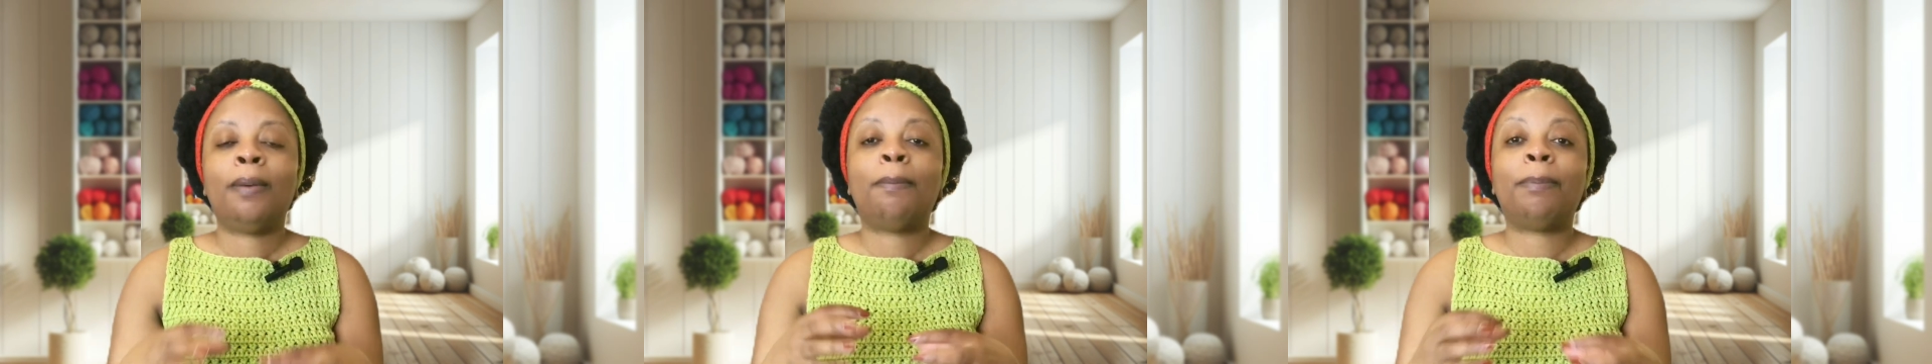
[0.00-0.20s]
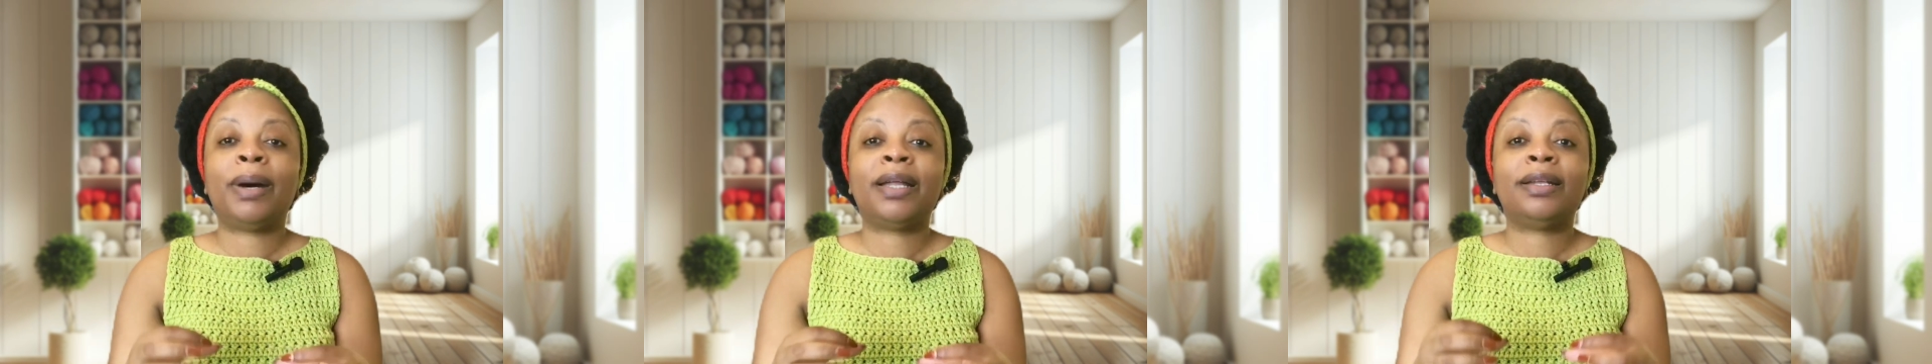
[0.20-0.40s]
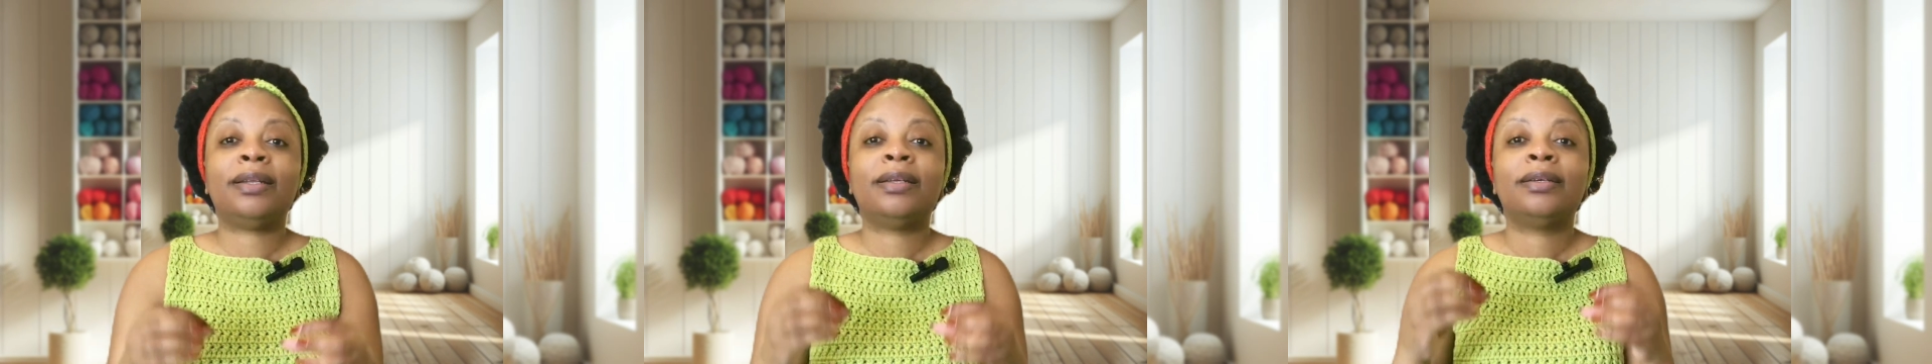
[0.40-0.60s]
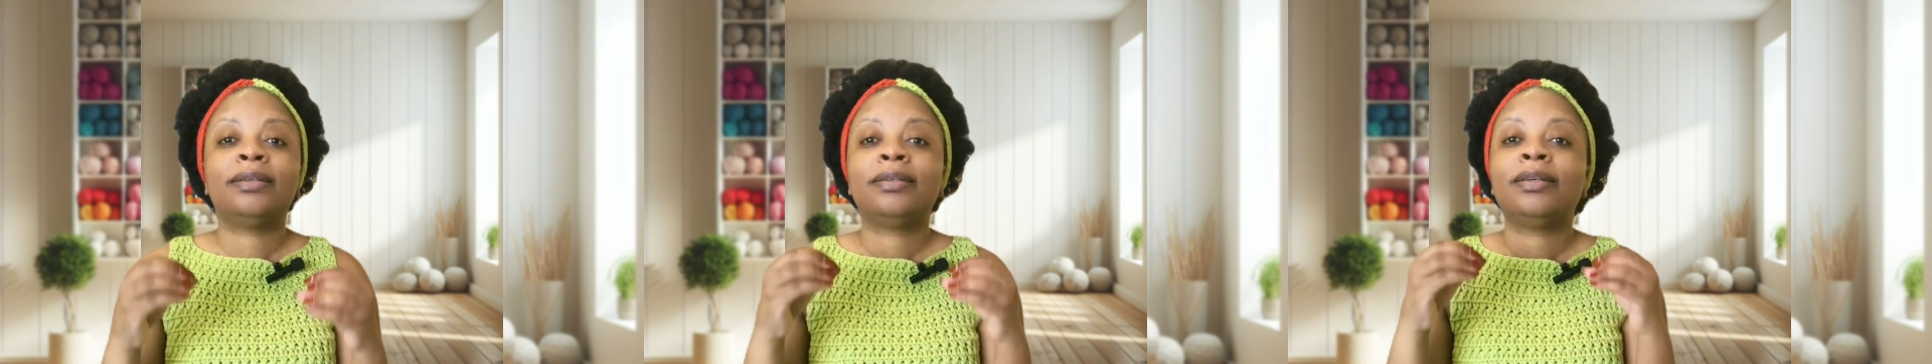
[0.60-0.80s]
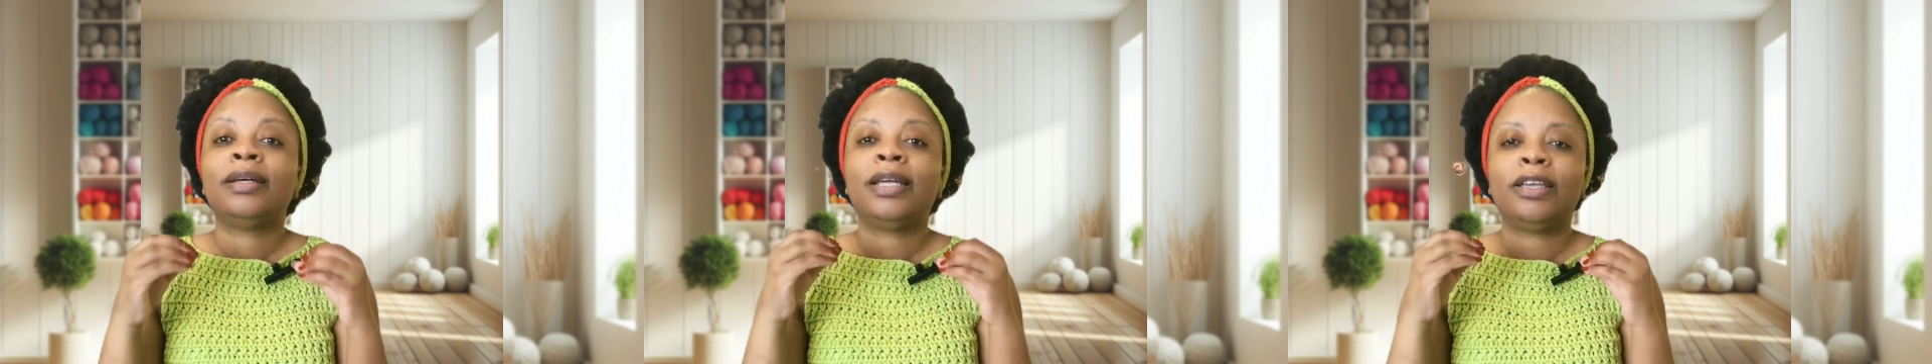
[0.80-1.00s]
but
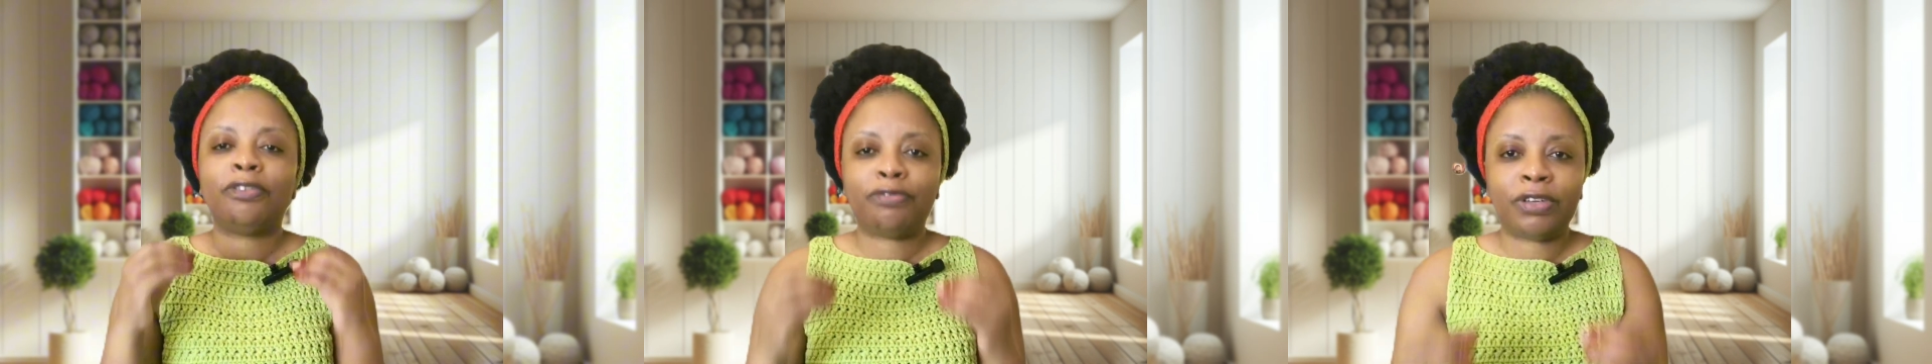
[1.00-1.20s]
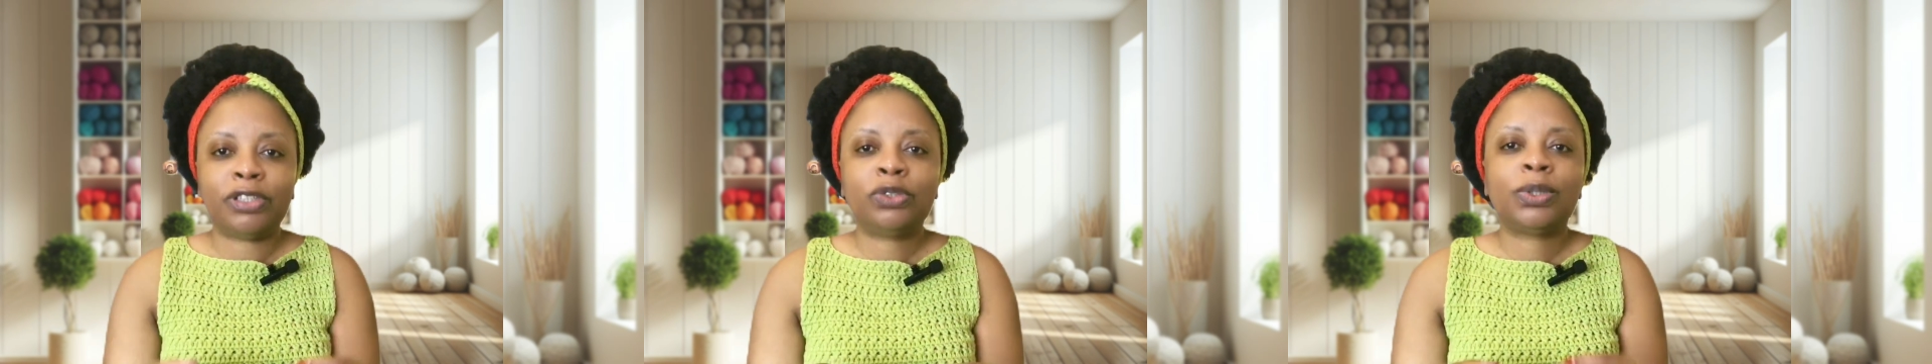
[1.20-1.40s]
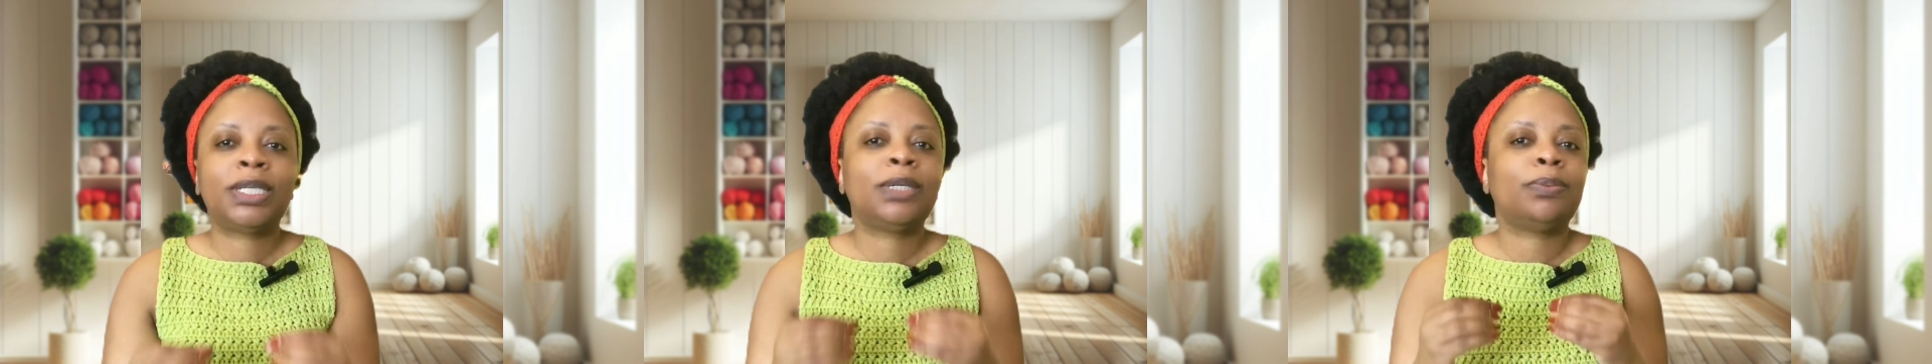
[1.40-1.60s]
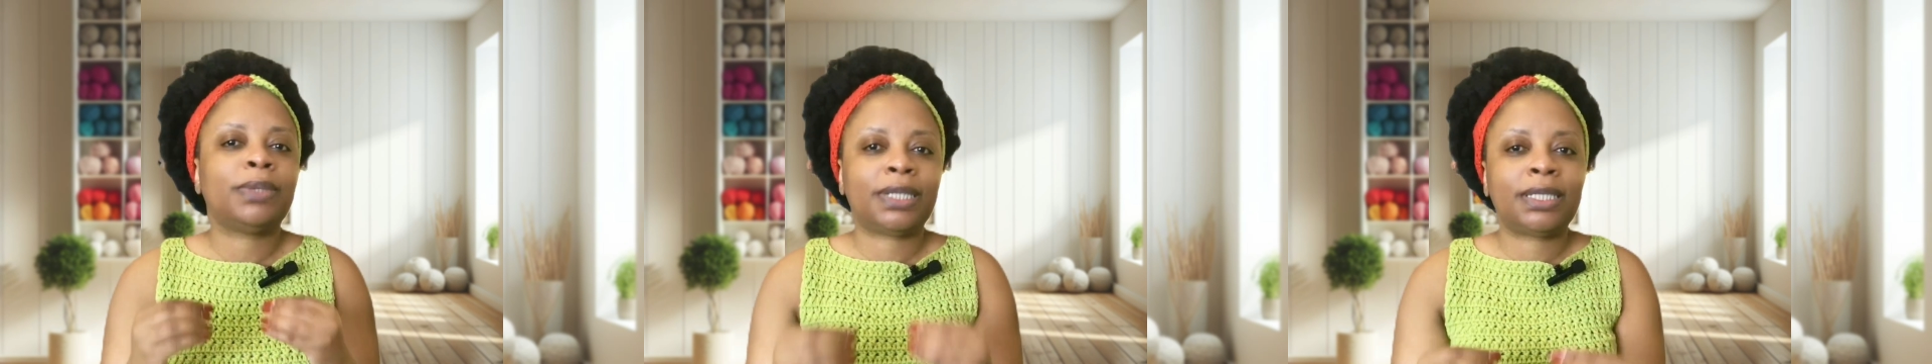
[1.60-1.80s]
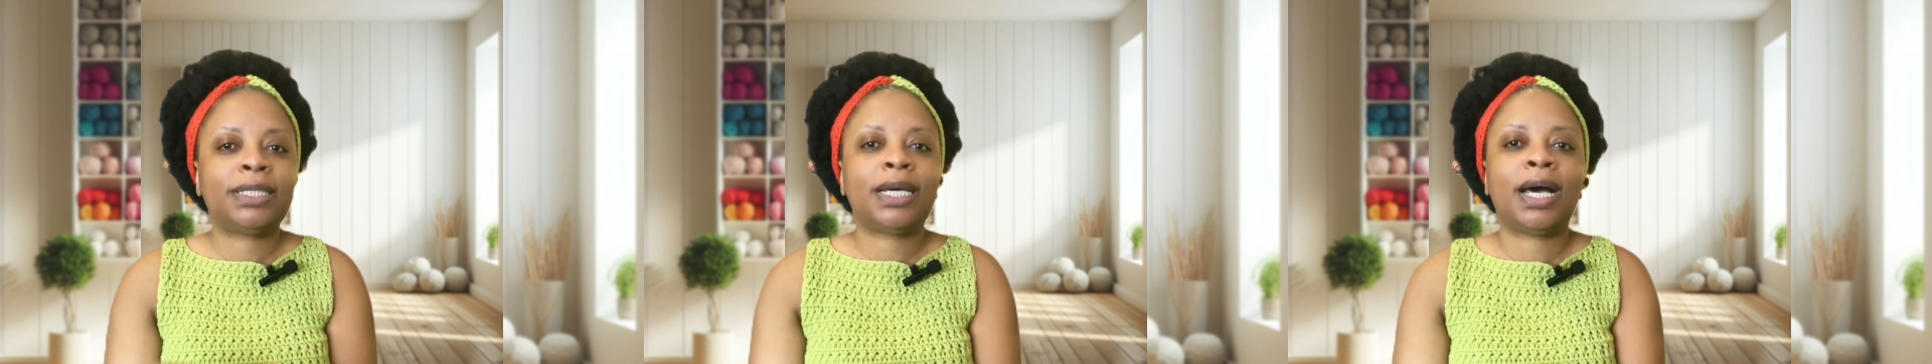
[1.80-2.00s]
eventually
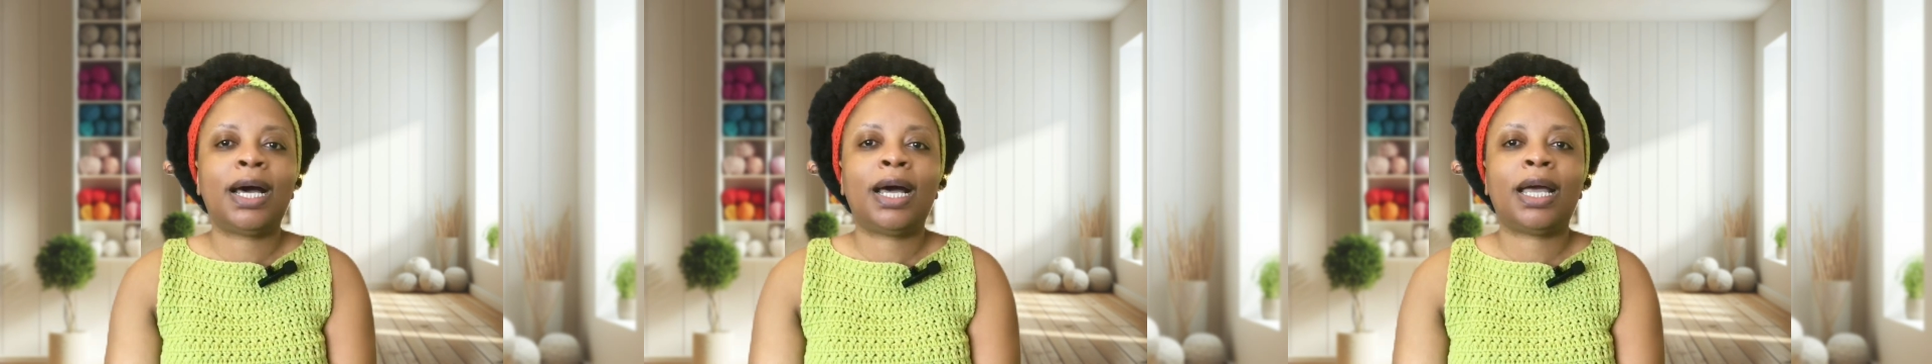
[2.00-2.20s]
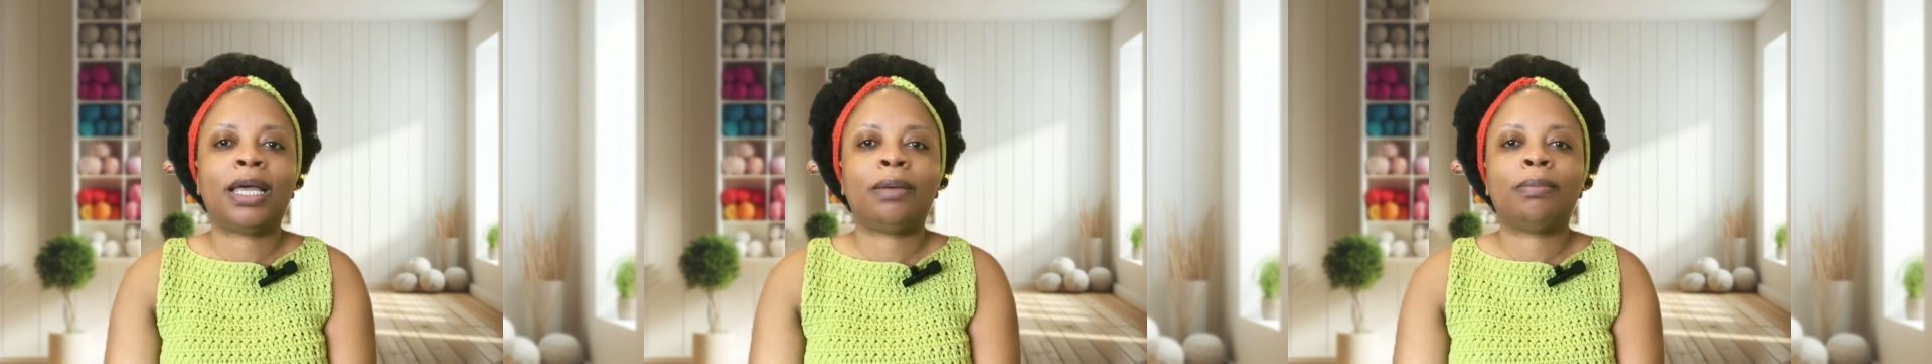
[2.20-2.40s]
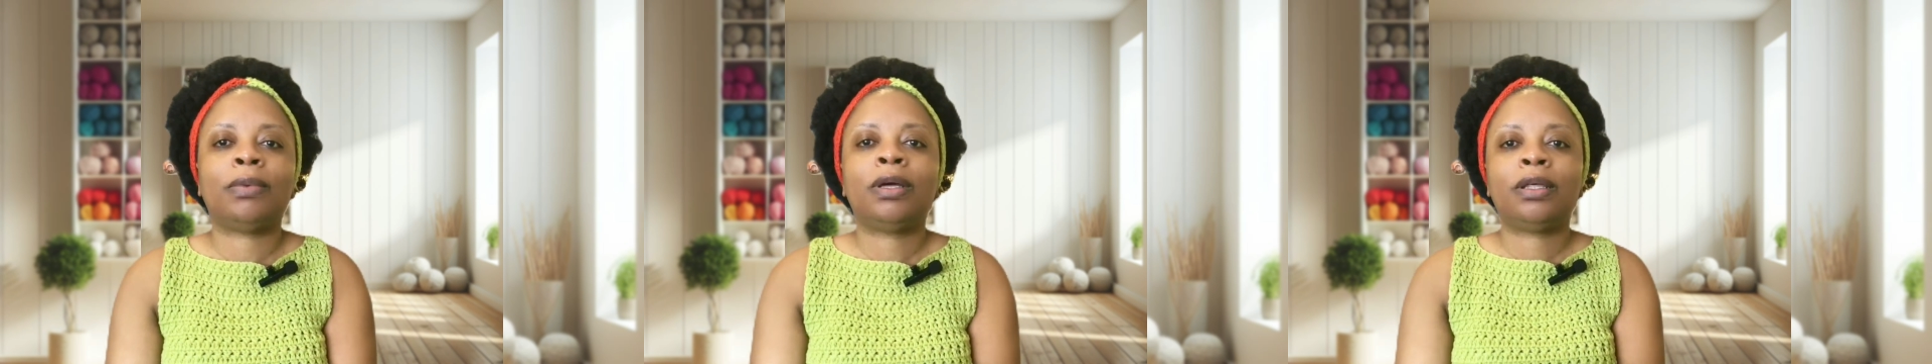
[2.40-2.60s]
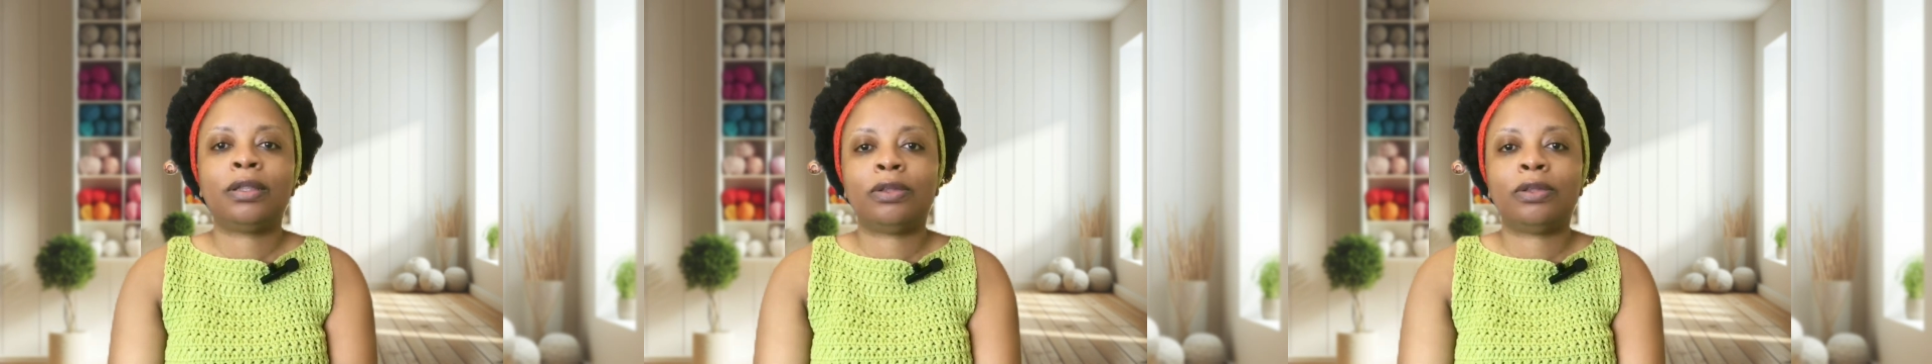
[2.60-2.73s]
with time,